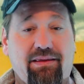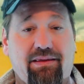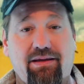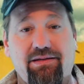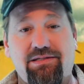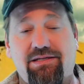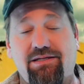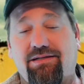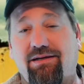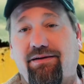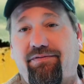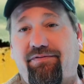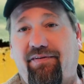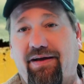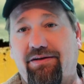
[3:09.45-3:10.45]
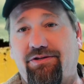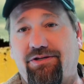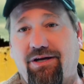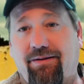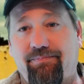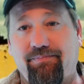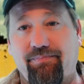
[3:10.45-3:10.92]
This is going to fetch
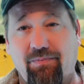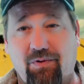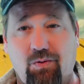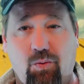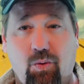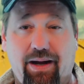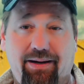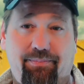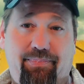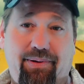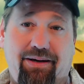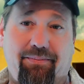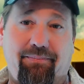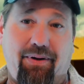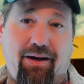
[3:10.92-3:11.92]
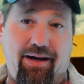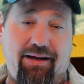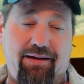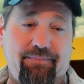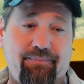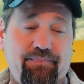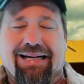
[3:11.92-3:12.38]
up quite a bit of
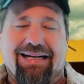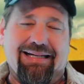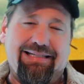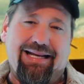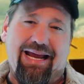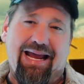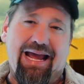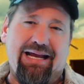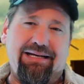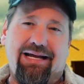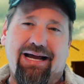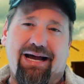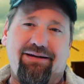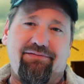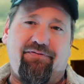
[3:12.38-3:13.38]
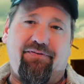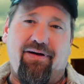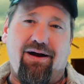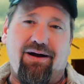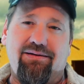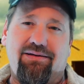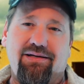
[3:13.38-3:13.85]
money. And they hadn't gotten
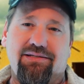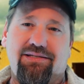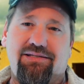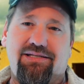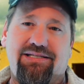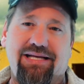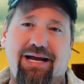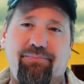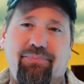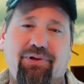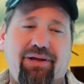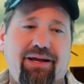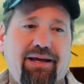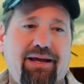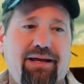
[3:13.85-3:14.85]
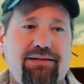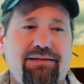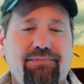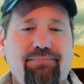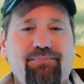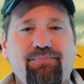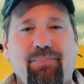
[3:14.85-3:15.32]
far disassembling it,
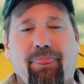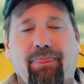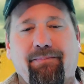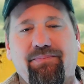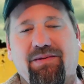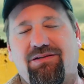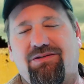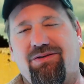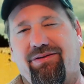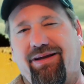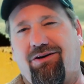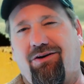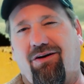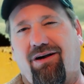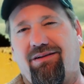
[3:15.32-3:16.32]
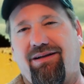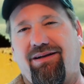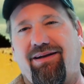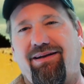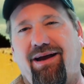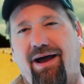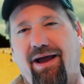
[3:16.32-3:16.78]
so they called it
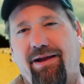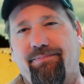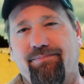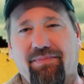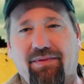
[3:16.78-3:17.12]
a night.